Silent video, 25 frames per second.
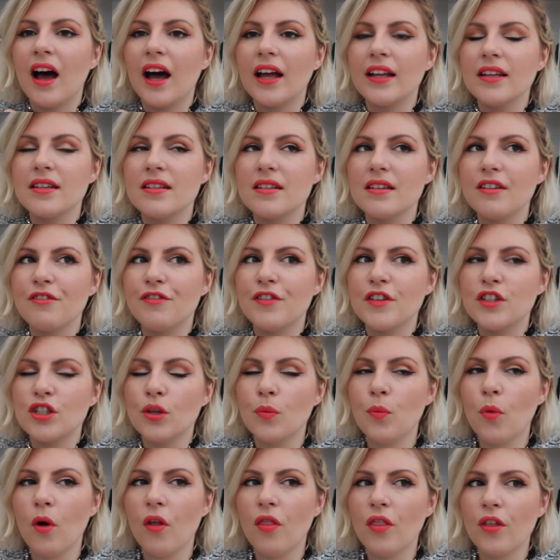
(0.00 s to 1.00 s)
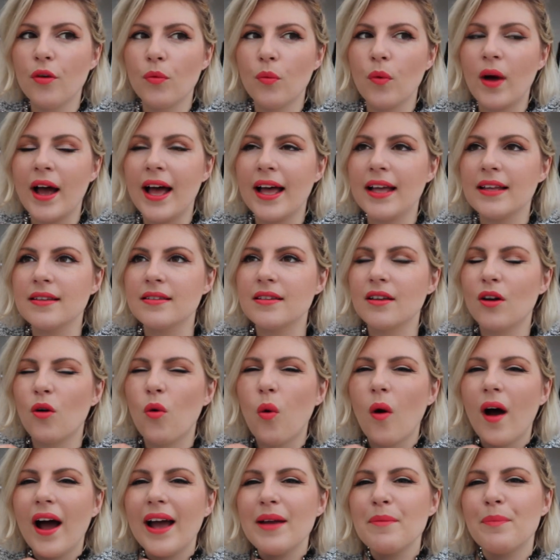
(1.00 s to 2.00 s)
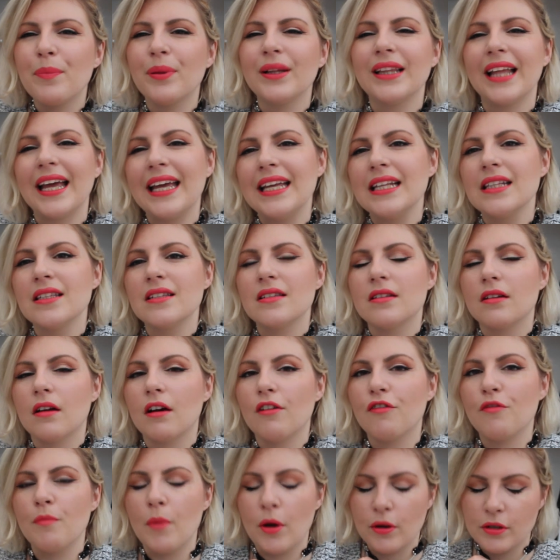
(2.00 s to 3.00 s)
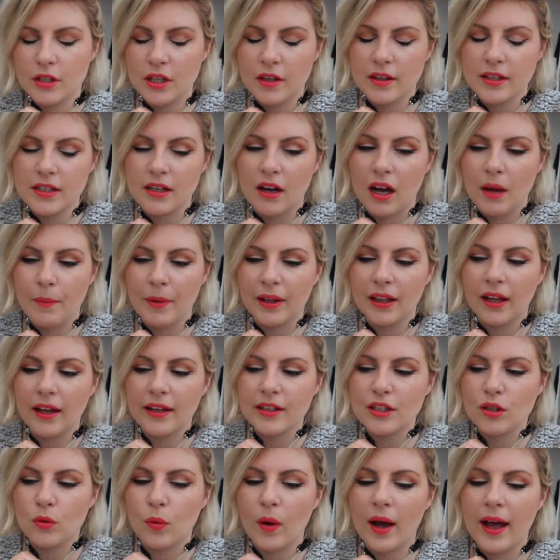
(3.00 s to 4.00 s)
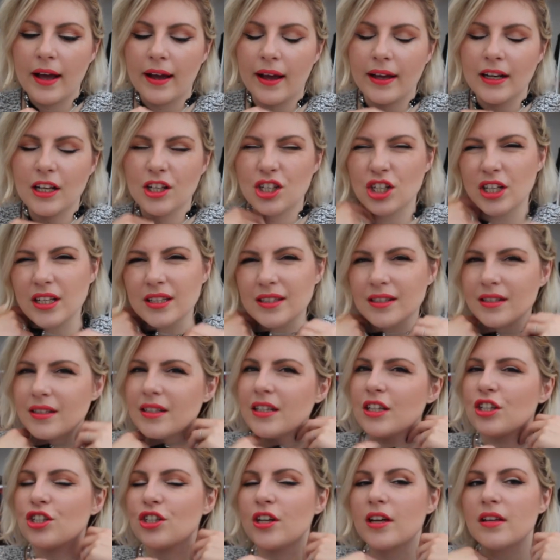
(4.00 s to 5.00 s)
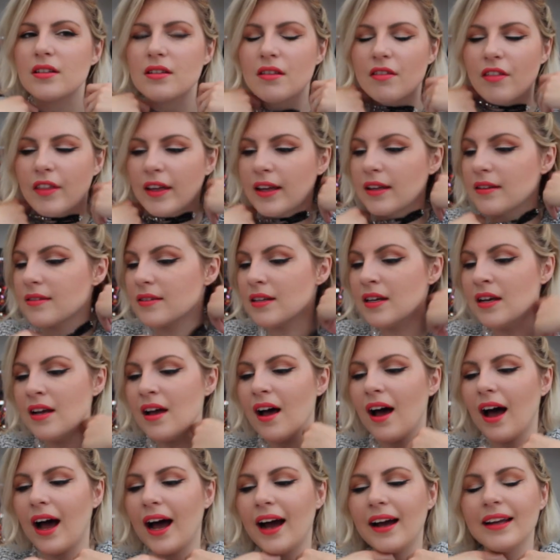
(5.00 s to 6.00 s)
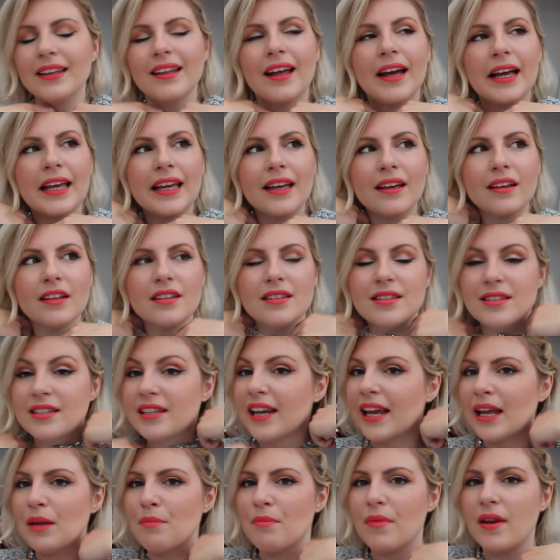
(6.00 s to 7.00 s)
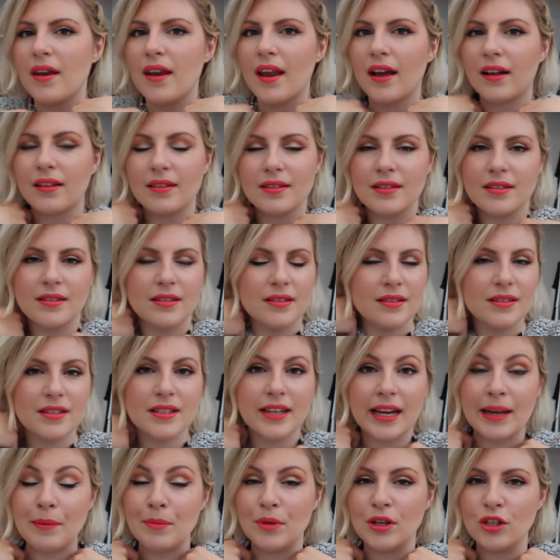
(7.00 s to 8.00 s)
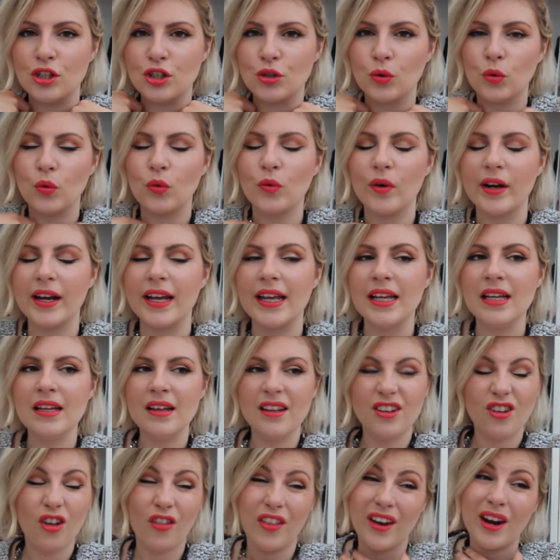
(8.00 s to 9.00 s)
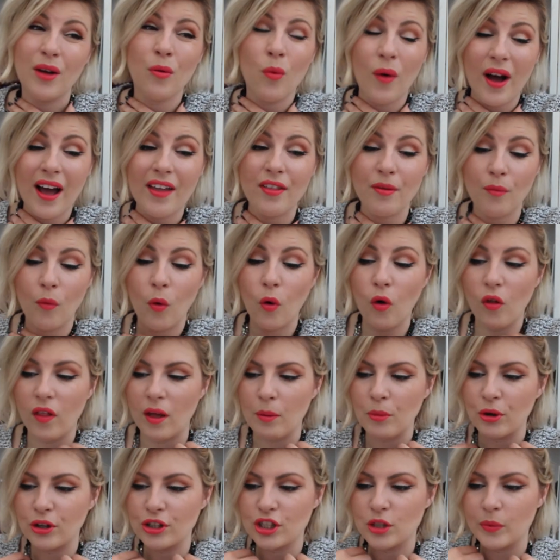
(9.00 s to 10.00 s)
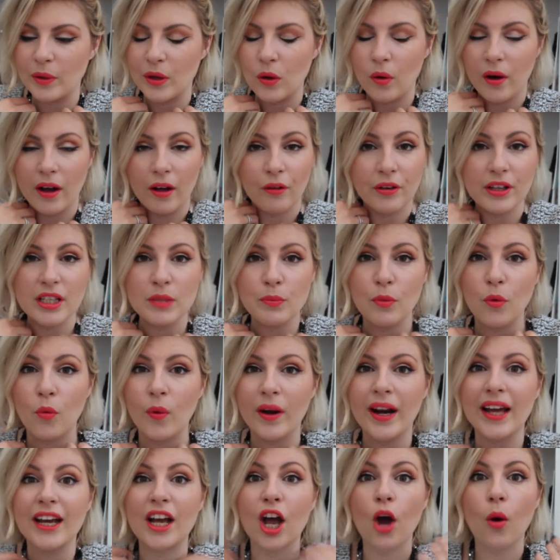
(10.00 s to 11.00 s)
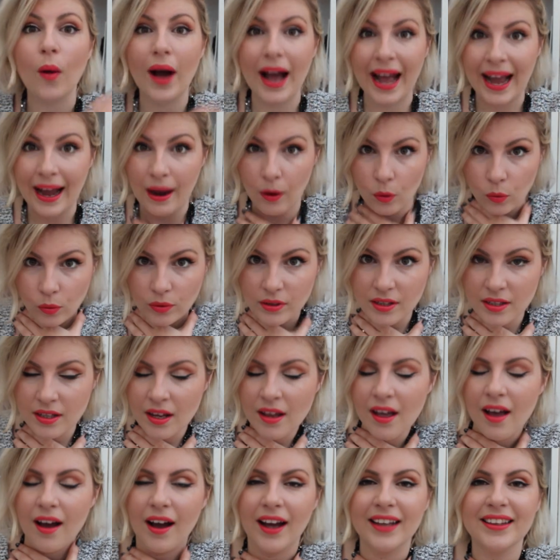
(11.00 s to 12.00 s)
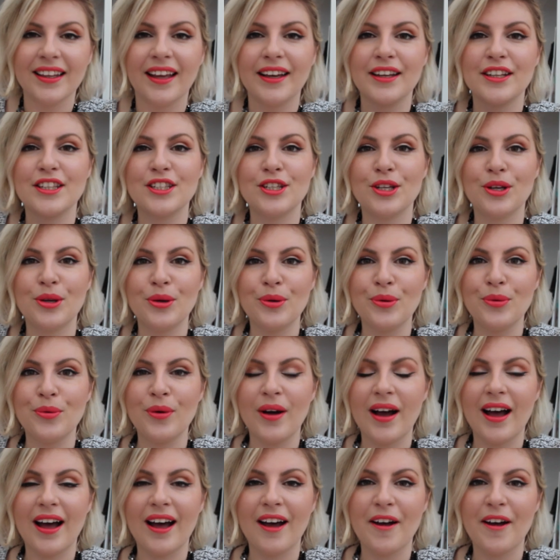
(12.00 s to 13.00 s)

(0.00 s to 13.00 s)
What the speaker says: And for someone that wears quite plain stuff most of the time, I like to wear kind of jeans and t-shirts and things. I like statement necklaces and statement jewellery. Not that I wear them all that much, to be quite honest, but when I go out, I like to